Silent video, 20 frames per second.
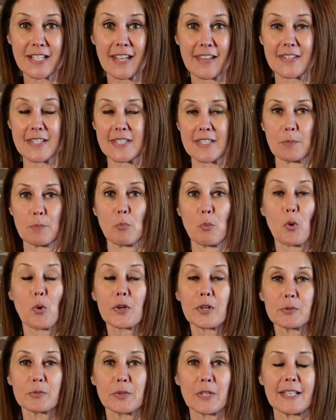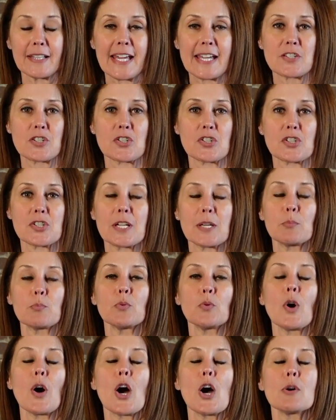and this important relationship
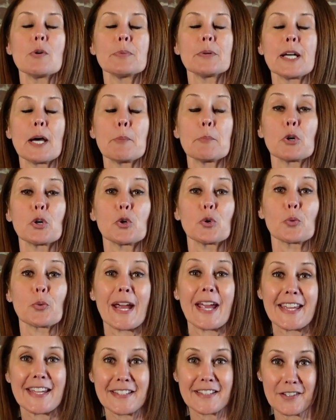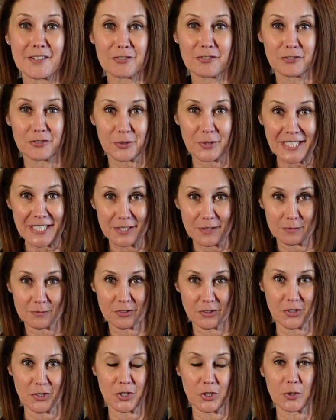will open up great freedom
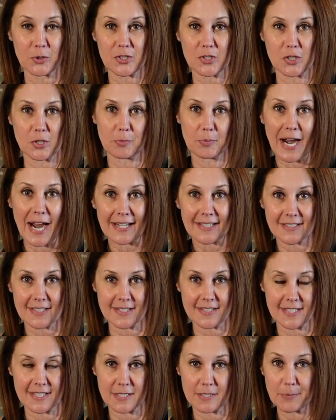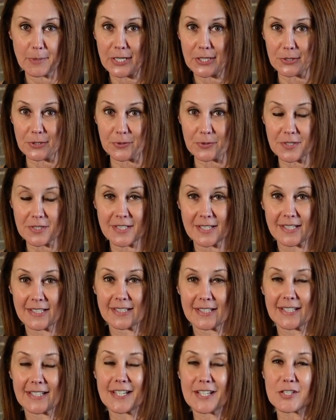for you as you practice this pose.
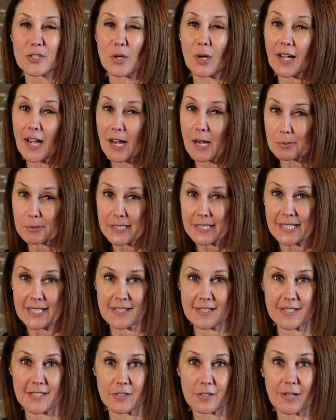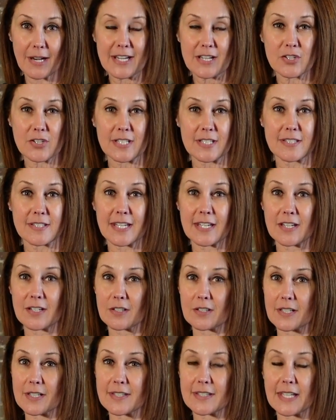So a couple of considerations
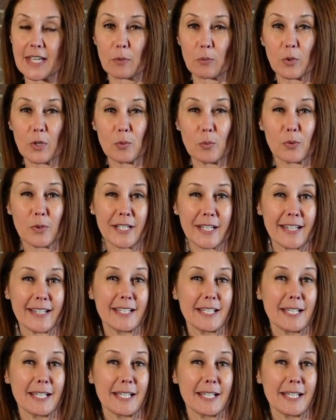here is that we want to